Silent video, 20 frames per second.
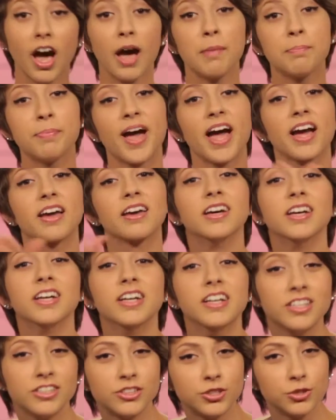Cut back
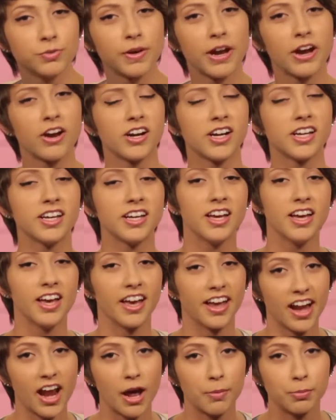to Rarity
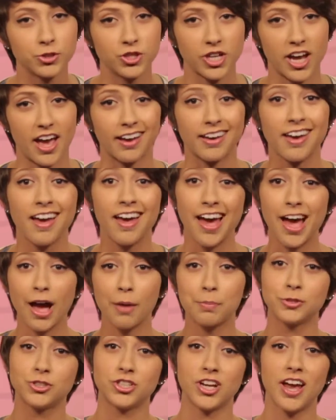and Applejack.
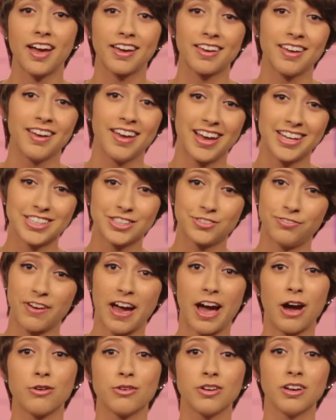Applejack has
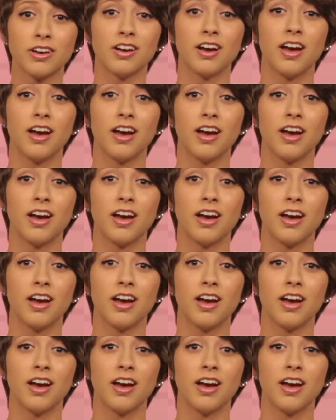found